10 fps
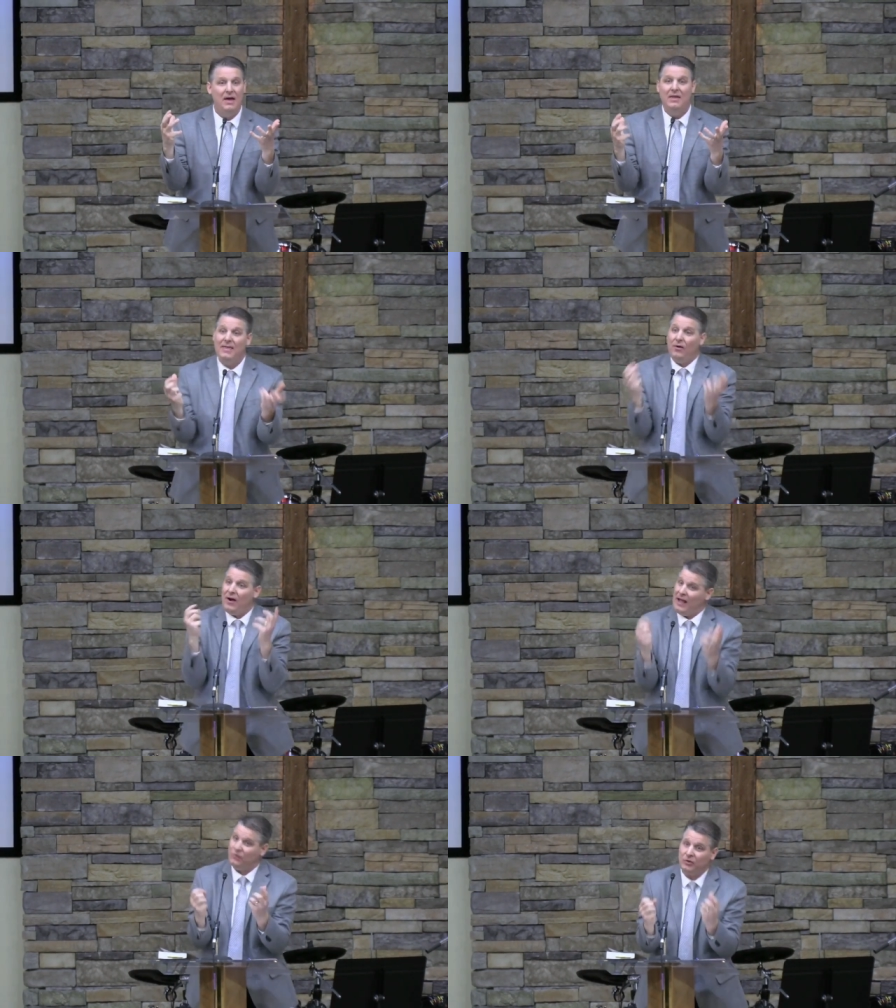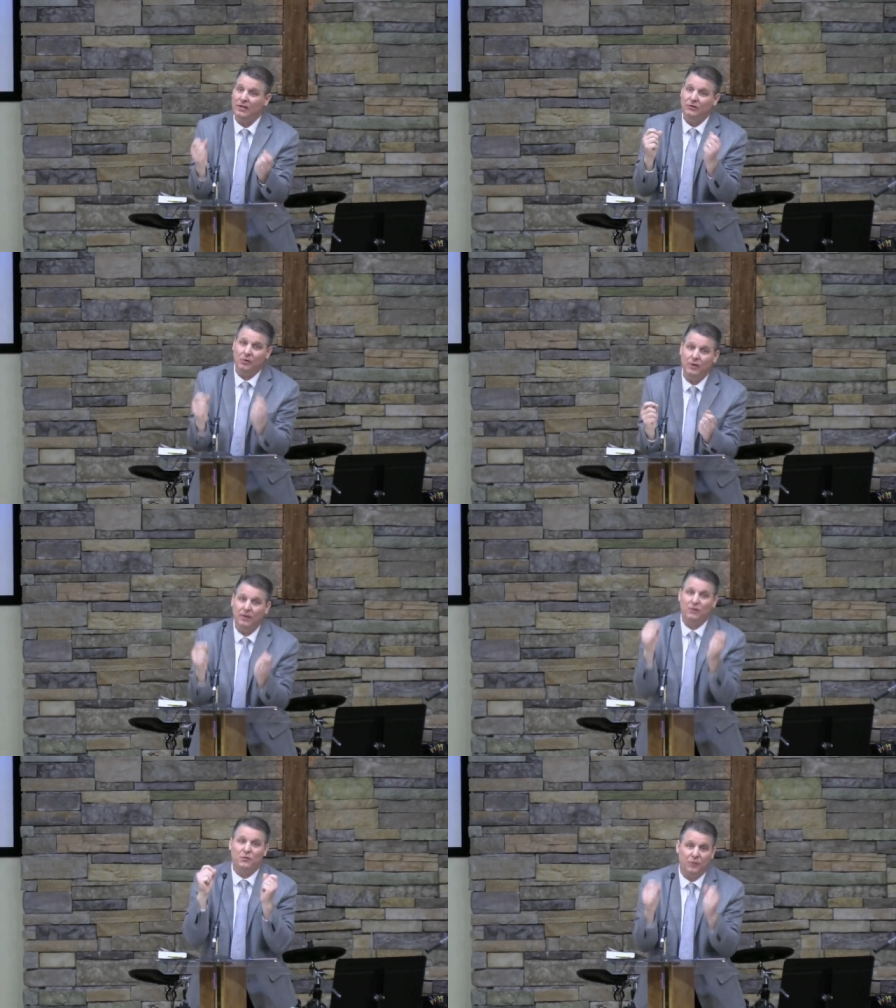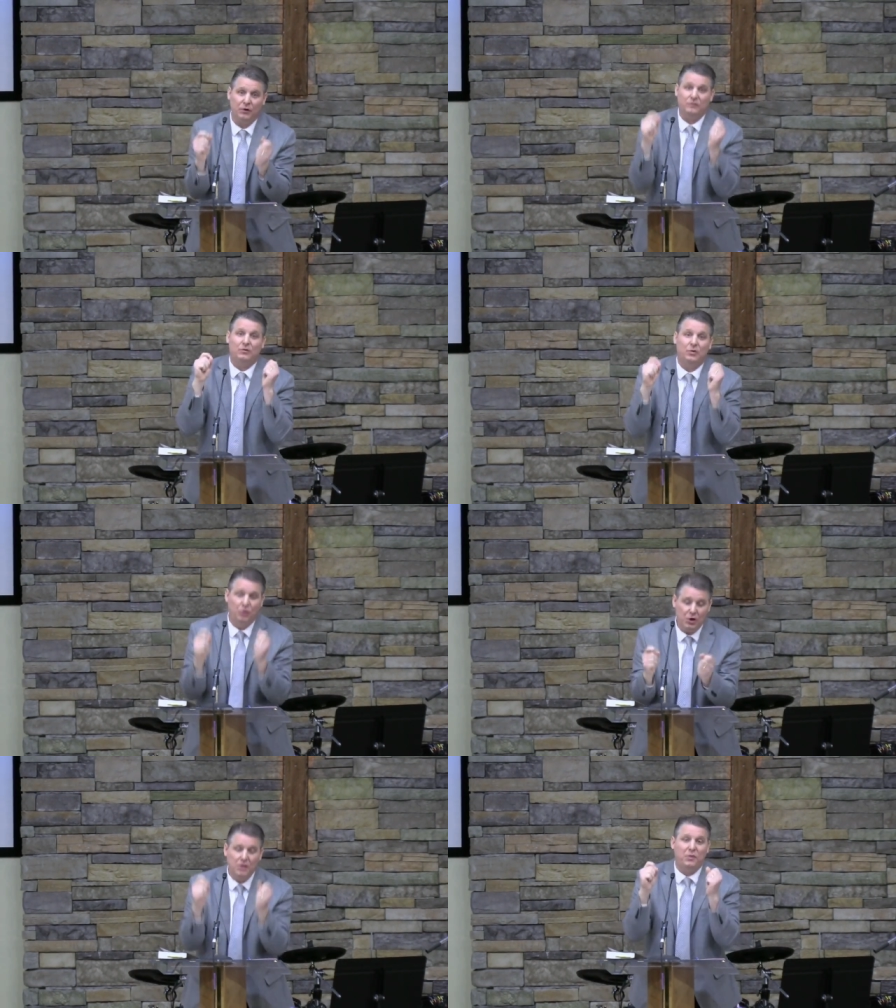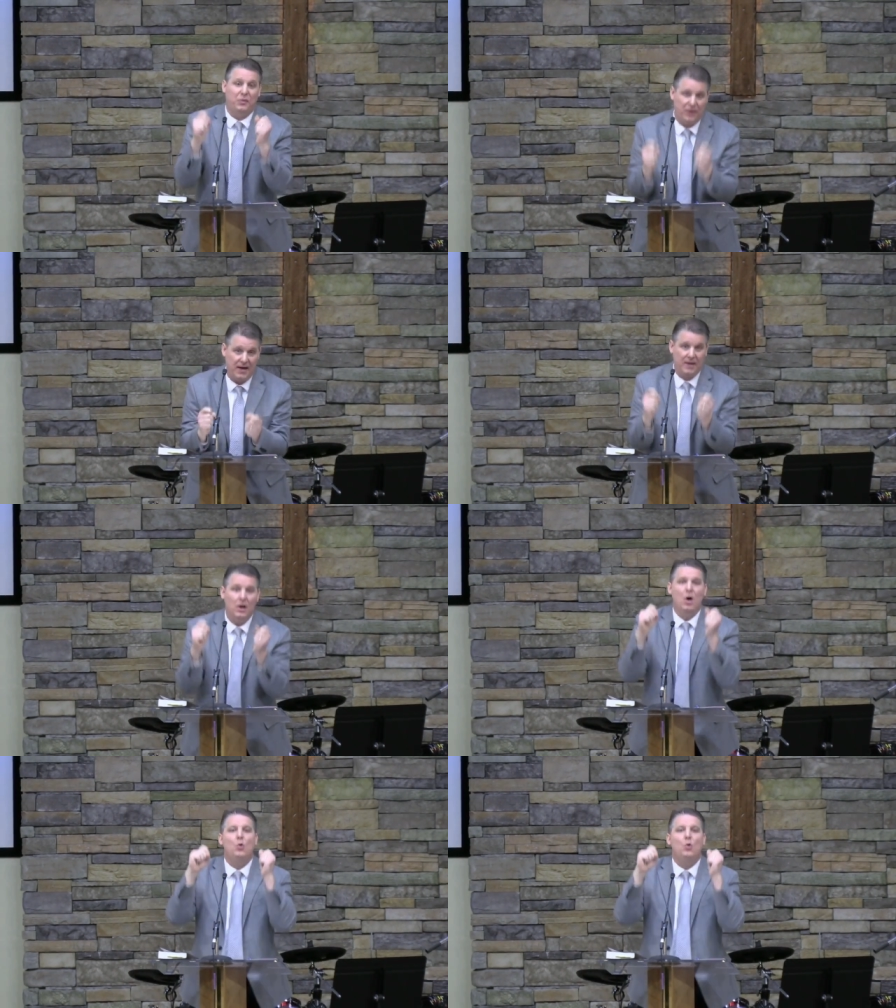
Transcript: They were actually doing the first good thing,